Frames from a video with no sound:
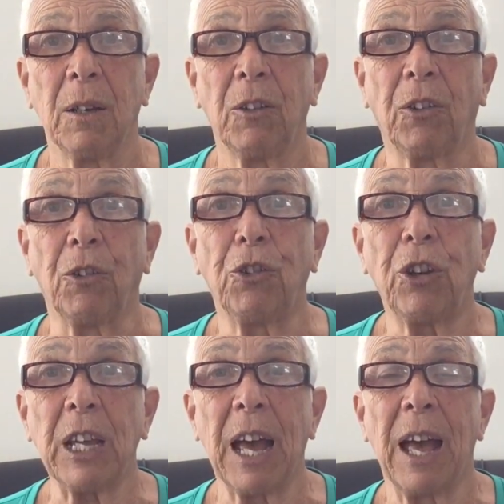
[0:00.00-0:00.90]
so
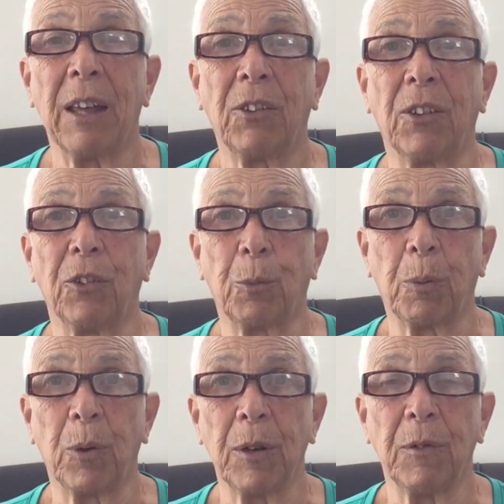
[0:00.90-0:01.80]
she has this
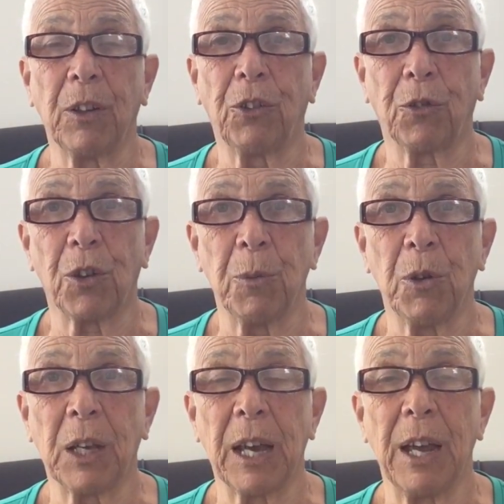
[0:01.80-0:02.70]
privilege of
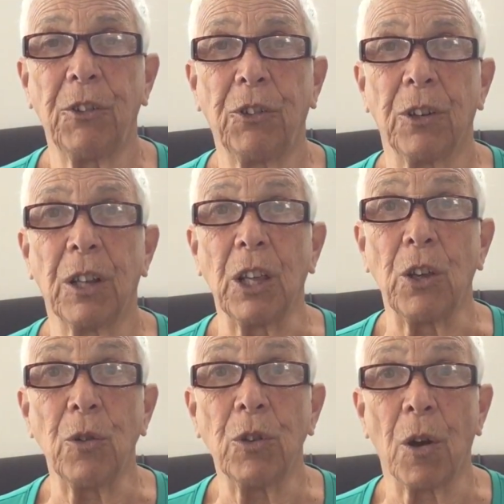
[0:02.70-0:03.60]
communication that
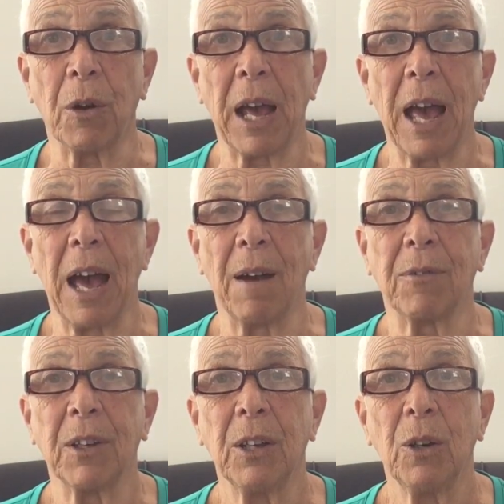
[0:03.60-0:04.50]
you don't have,